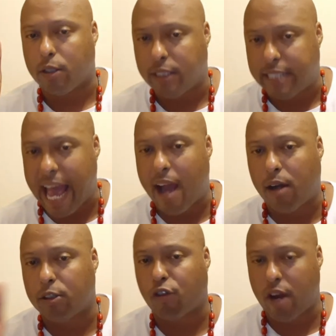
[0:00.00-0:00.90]

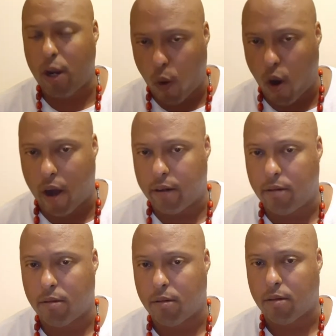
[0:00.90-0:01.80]
down 3-1
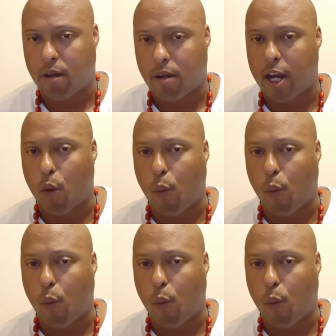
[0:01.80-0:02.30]
in the